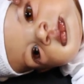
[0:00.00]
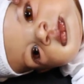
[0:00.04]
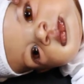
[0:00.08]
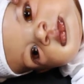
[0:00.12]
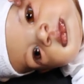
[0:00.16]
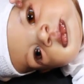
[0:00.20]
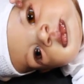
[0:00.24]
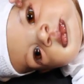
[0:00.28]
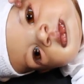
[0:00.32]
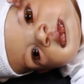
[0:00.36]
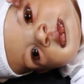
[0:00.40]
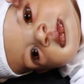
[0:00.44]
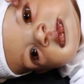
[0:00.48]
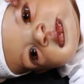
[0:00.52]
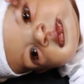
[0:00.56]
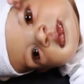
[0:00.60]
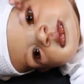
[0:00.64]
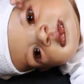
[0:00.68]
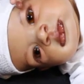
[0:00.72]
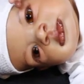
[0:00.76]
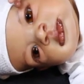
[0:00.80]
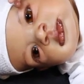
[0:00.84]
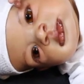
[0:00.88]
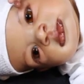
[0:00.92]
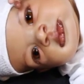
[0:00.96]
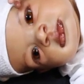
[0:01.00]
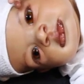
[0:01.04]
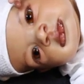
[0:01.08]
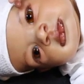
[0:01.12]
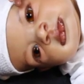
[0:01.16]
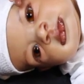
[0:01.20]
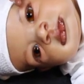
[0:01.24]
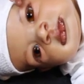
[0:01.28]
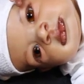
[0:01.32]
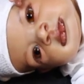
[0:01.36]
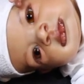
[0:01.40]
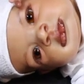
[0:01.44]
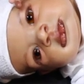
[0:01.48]

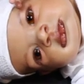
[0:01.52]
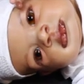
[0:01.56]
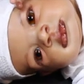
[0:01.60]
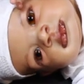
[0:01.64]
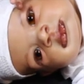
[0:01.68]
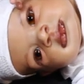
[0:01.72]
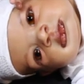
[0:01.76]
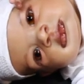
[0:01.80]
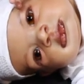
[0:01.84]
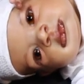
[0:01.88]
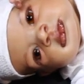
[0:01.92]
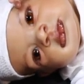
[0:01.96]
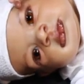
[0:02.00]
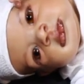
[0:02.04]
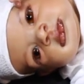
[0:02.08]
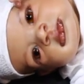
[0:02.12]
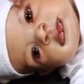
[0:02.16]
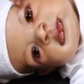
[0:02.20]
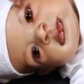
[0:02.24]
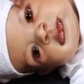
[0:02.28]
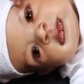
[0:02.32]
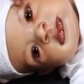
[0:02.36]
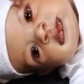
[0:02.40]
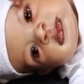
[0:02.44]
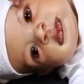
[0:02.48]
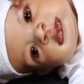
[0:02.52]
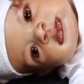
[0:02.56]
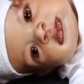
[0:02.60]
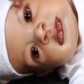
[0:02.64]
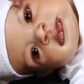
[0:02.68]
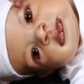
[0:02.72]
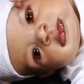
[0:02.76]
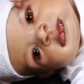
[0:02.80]
Nothing is said.